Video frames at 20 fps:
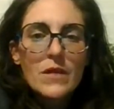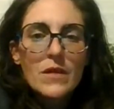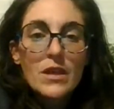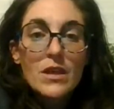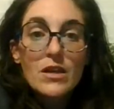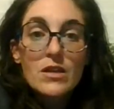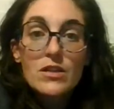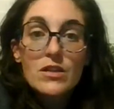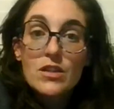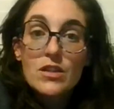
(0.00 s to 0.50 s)

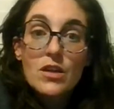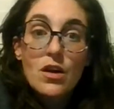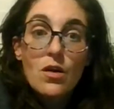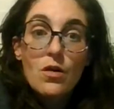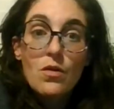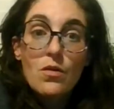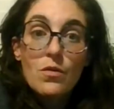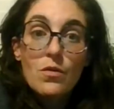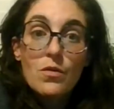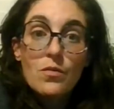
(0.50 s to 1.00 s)

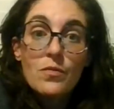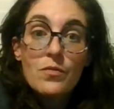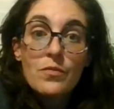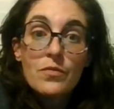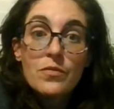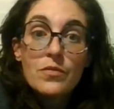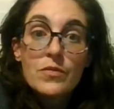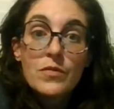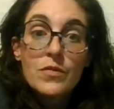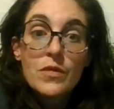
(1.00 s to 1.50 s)
So
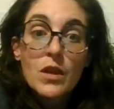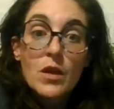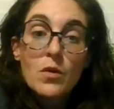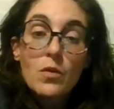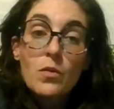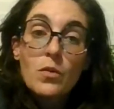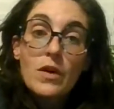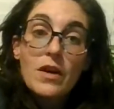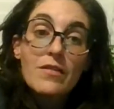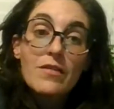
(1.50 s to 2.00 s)

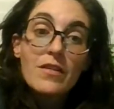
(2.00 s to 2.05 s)
we have a